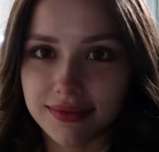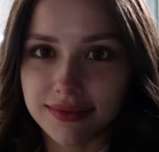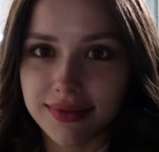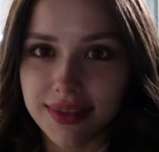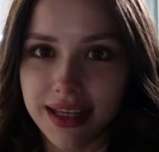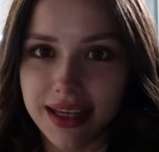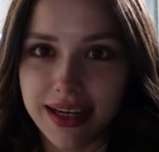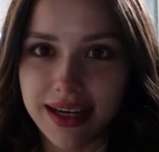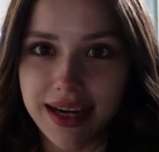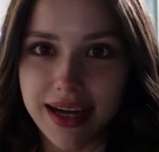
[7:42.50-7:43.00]

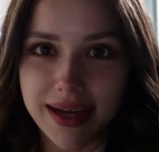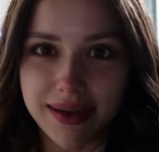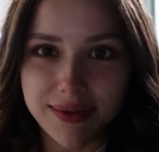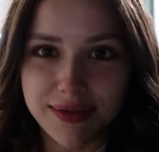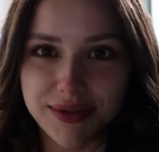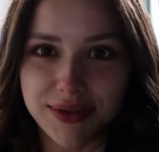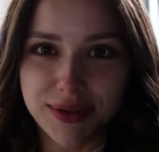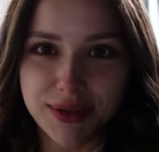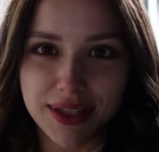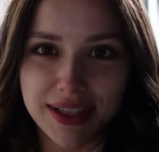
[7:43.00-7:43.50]
My
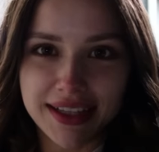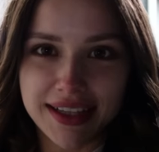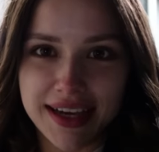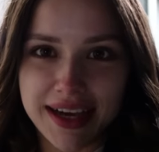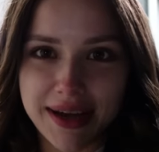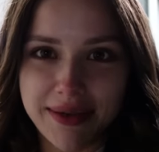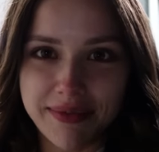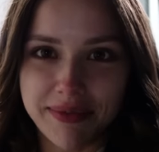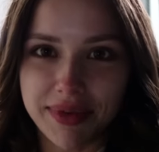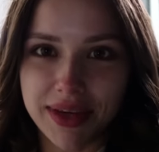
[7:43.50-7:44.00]
microphone
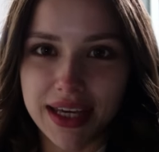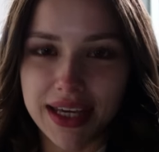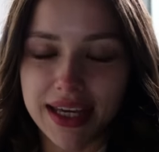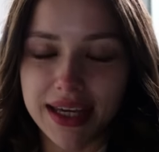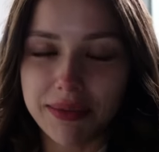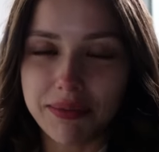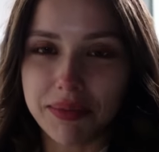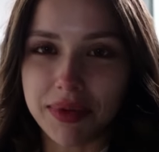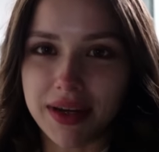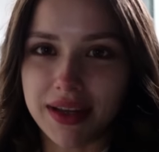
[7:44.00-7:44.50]
disconnected here,
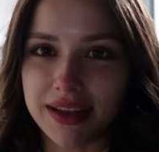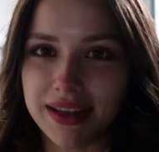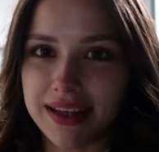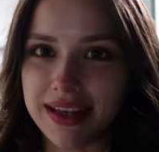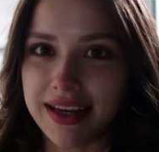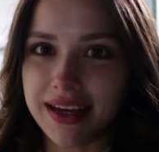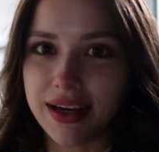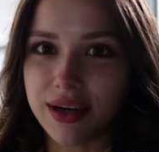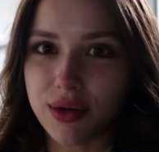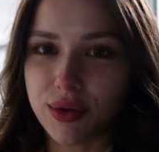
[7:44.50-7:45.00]
but I said
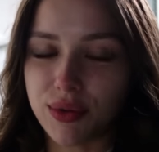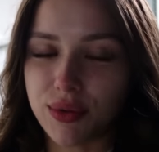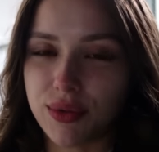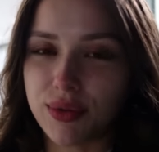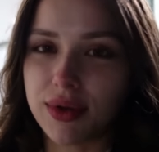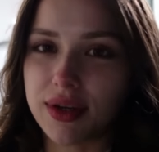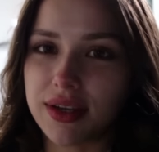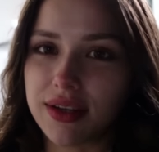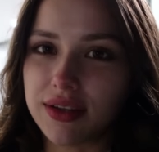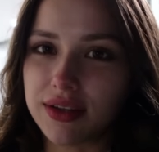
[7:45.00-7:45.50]
that I'm done
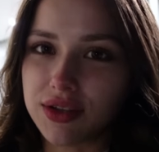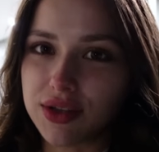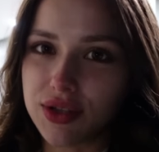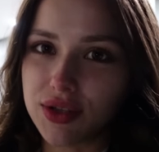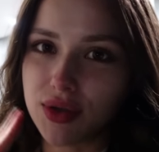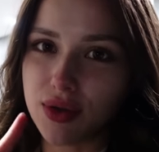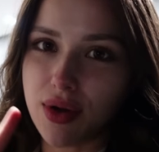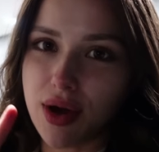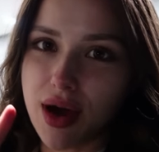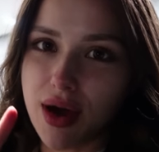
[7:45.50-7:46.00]
with dinner,
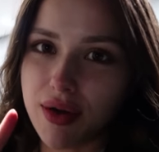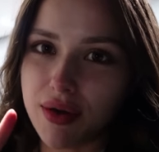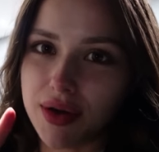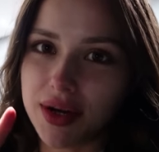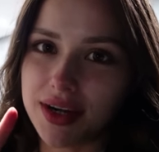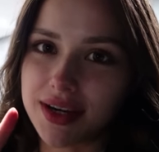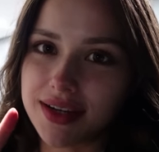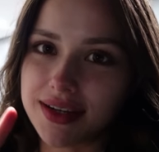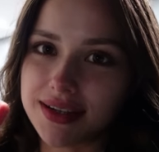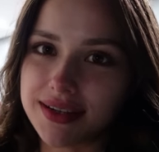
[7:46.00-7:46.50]
but now it's
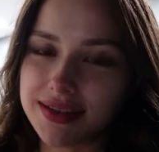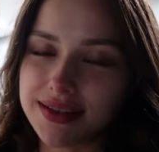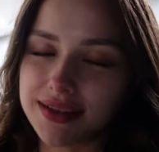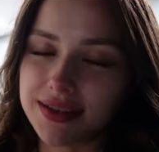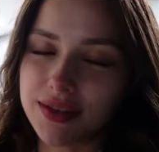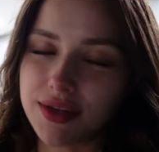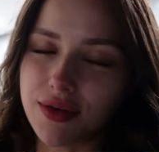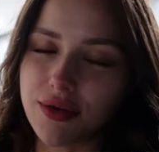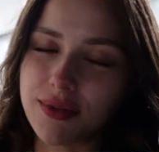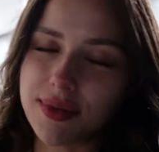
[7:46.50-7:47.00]
2 more
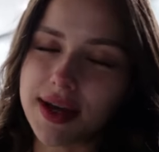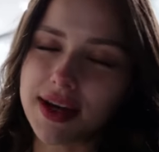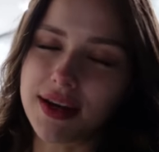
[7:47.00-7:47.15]
hours to go